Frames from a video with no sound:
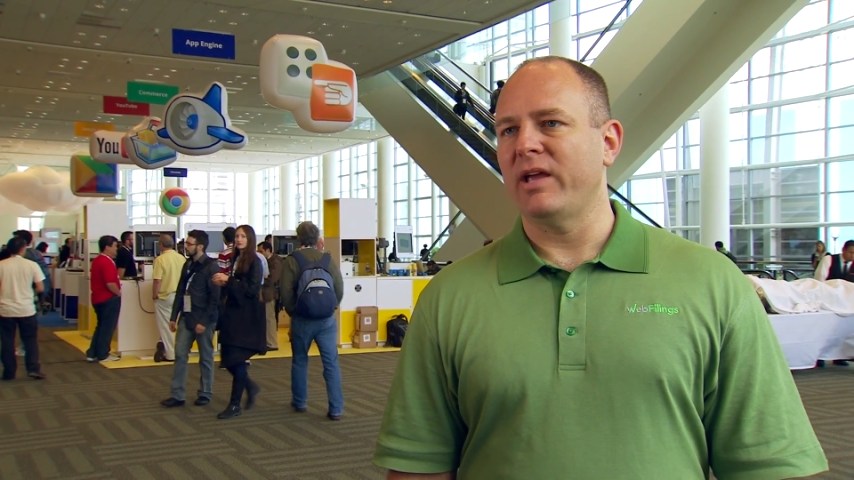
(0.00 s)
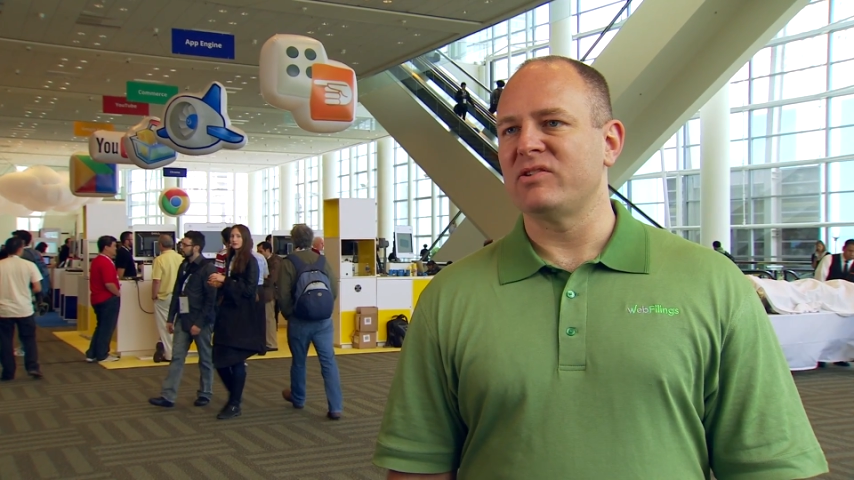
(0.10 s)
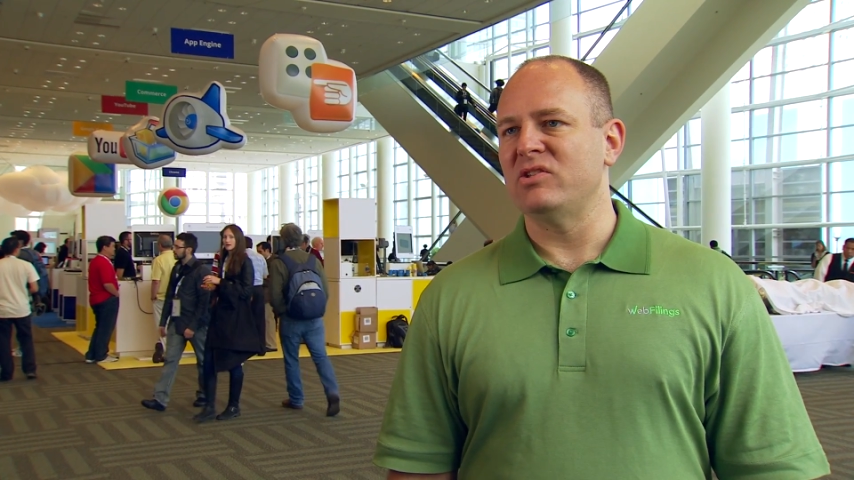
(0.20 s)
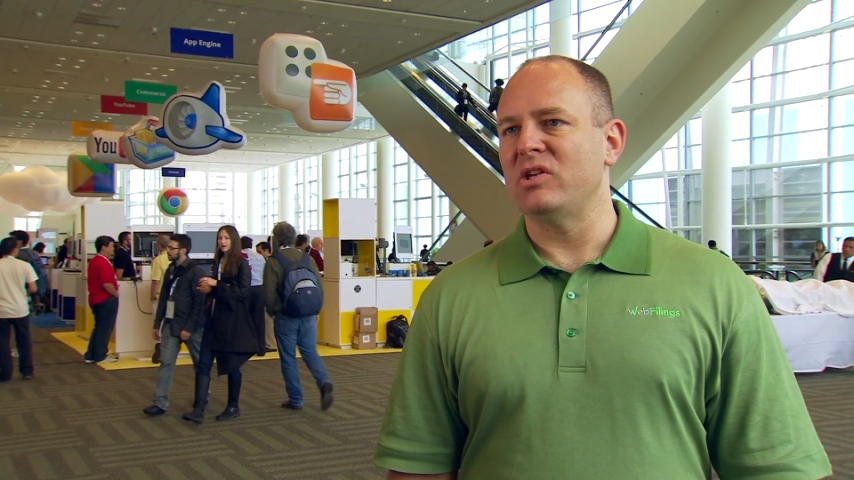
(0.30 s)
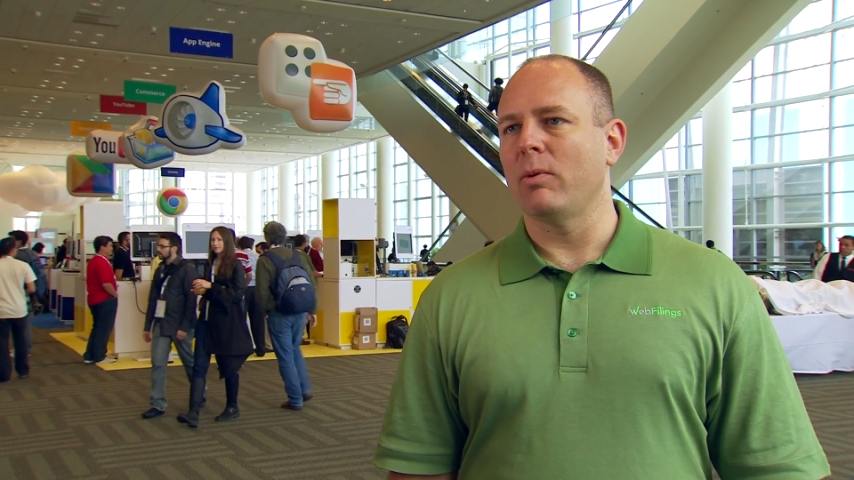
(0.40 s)

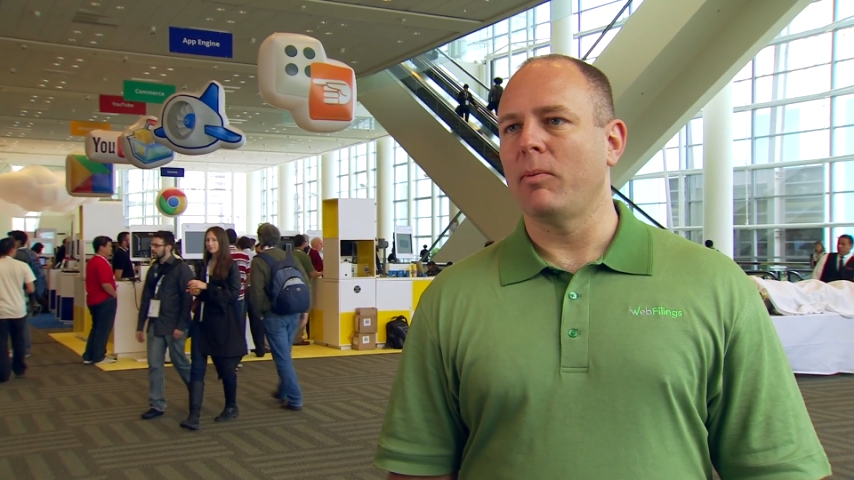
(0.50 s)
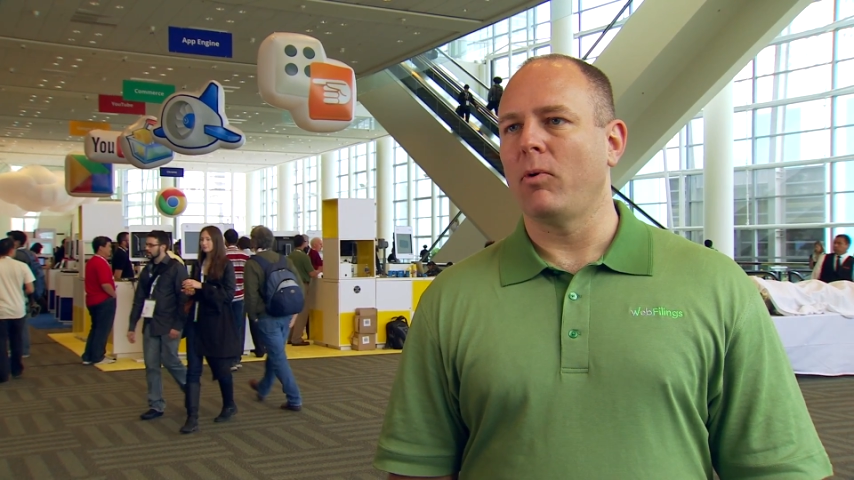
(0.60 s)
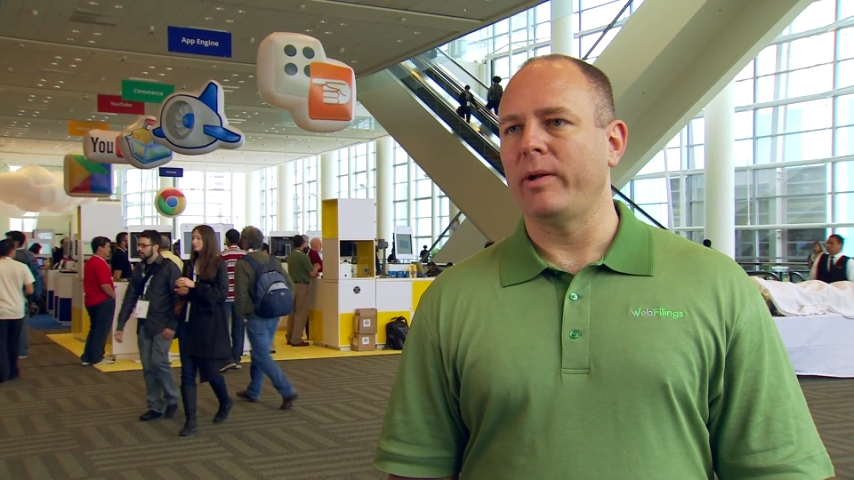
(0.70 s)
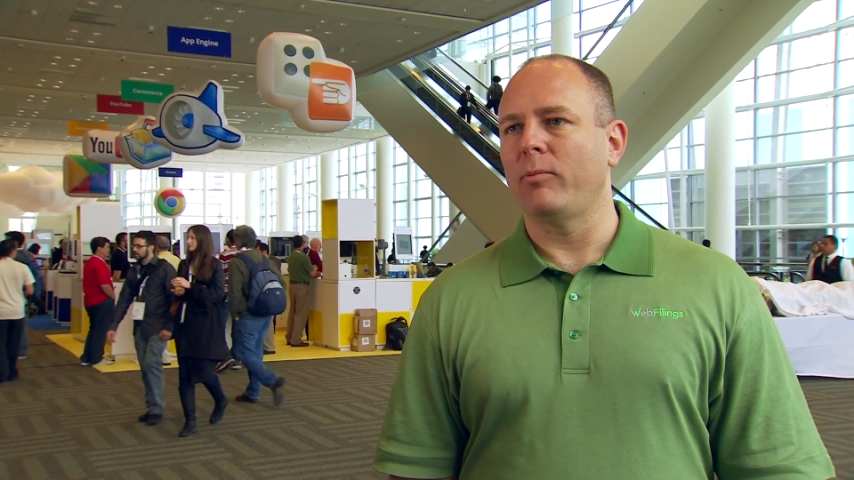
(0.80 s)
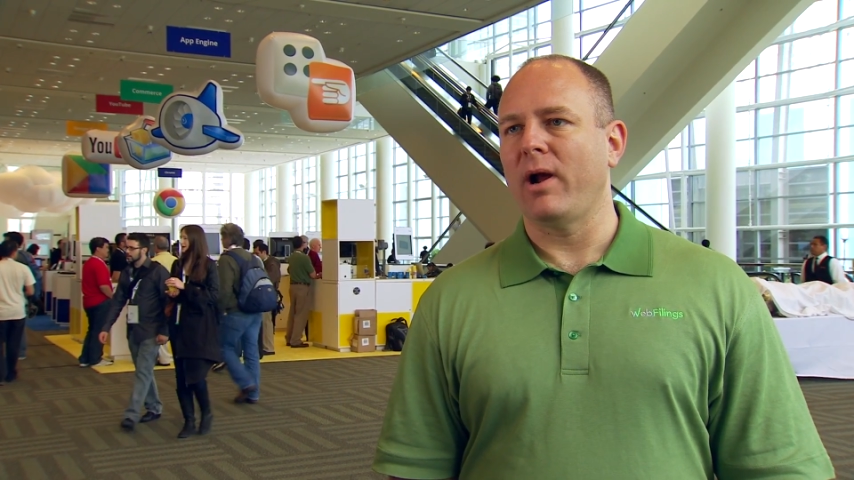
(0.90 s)
SEC
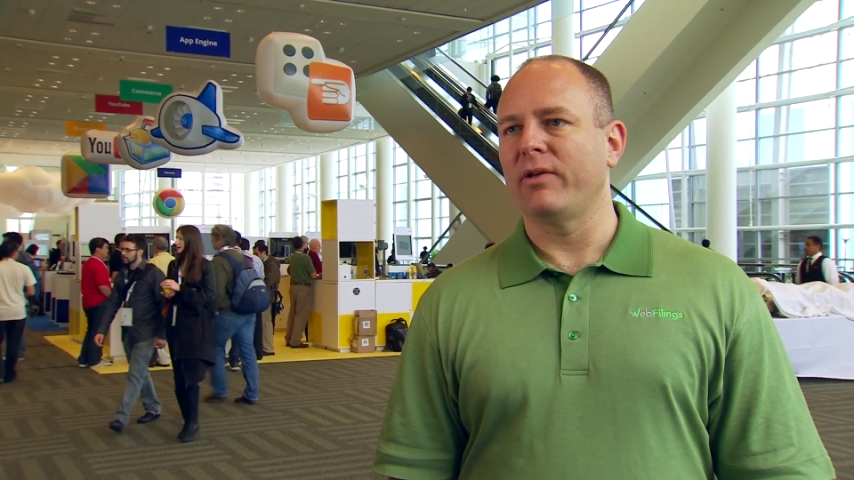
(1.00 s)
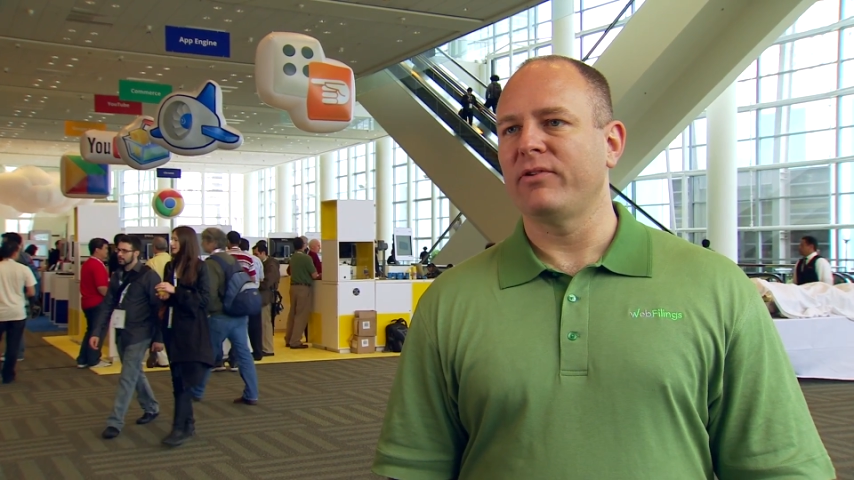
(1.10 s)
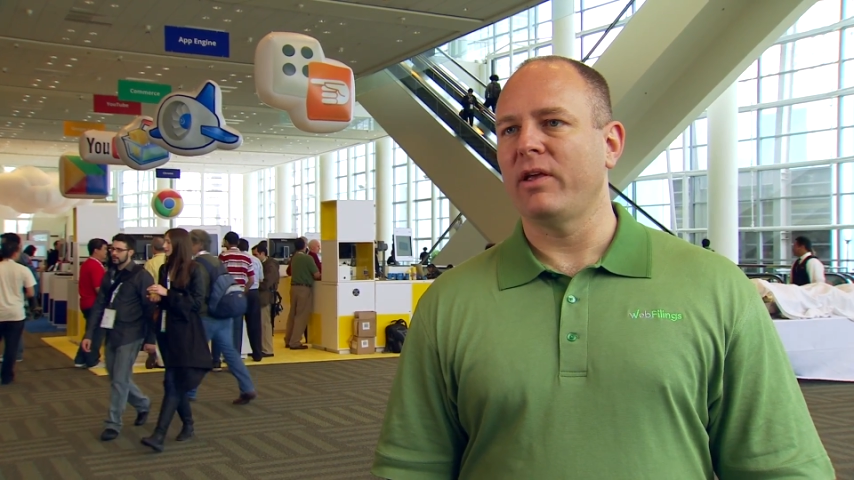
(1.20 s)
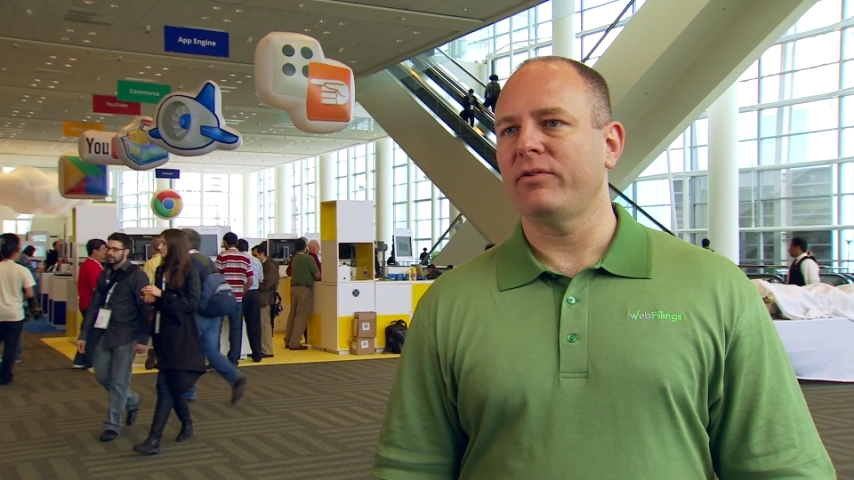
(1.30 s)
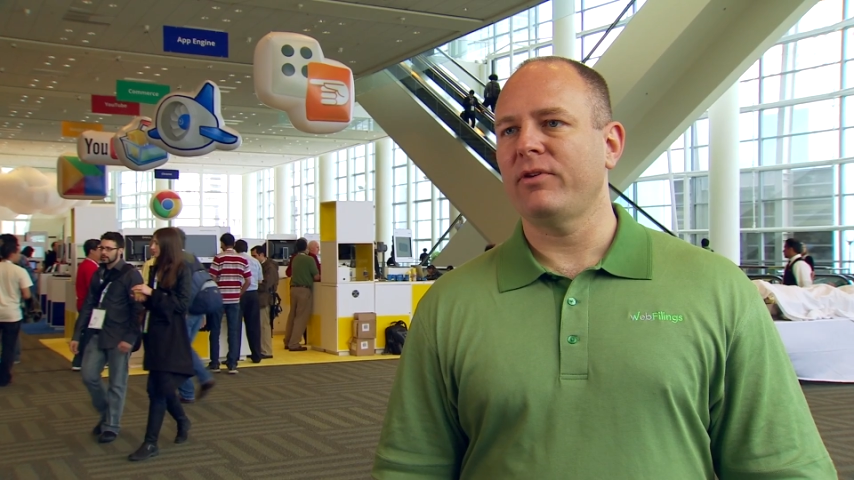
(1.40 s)
reporting
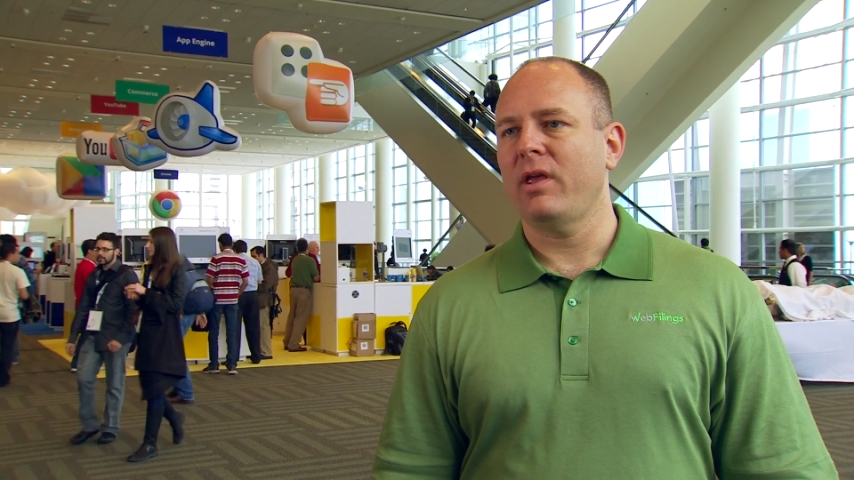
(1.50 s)
process.